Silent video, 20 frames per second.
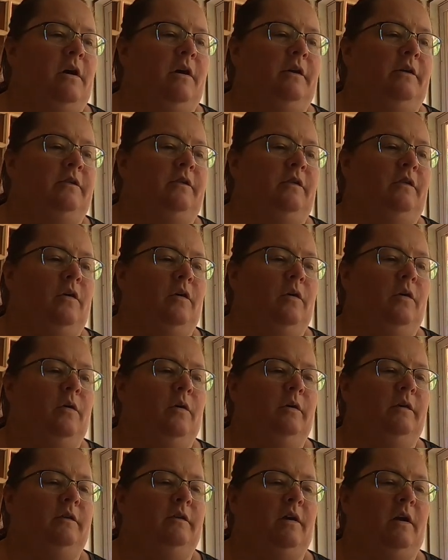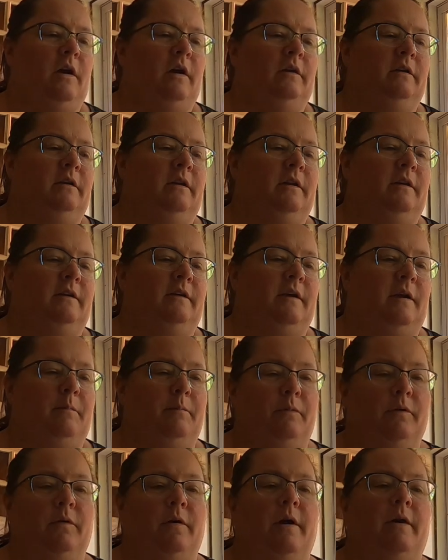Arts Hooked on
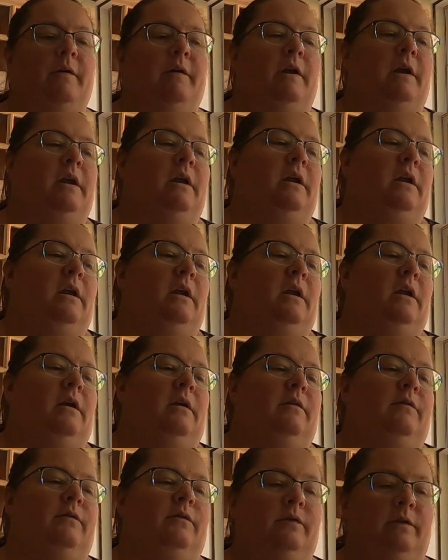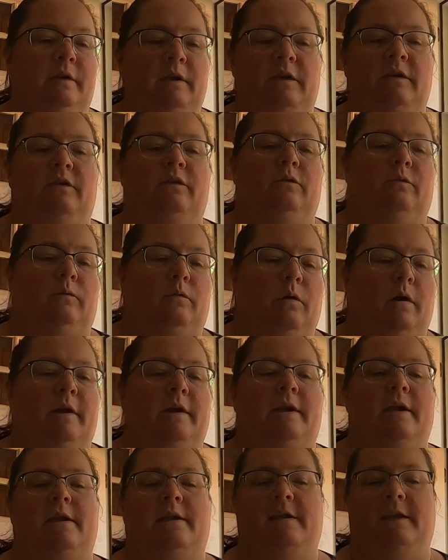Contemporary Fleece
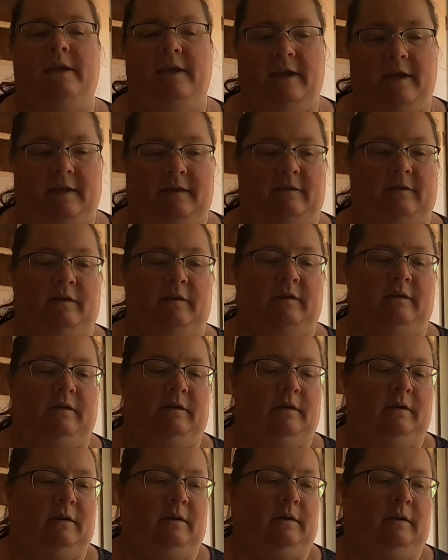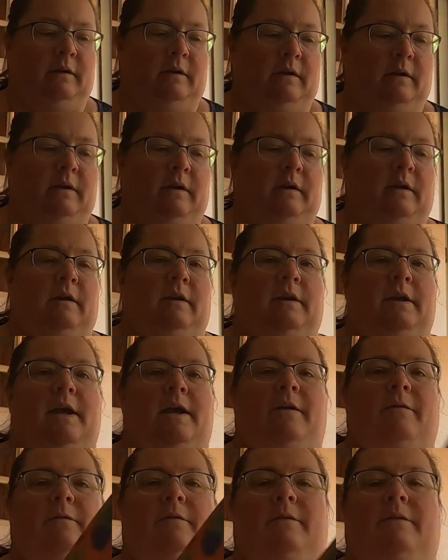Rug Kit.
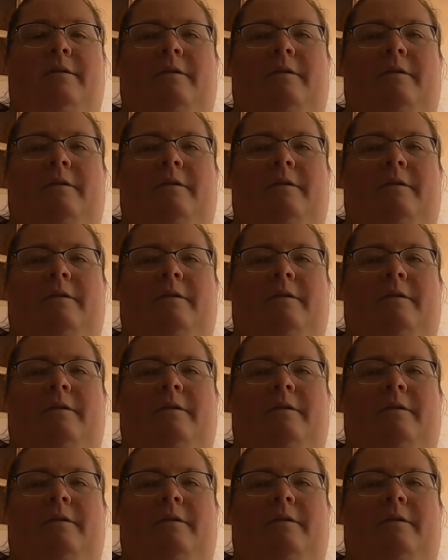Now,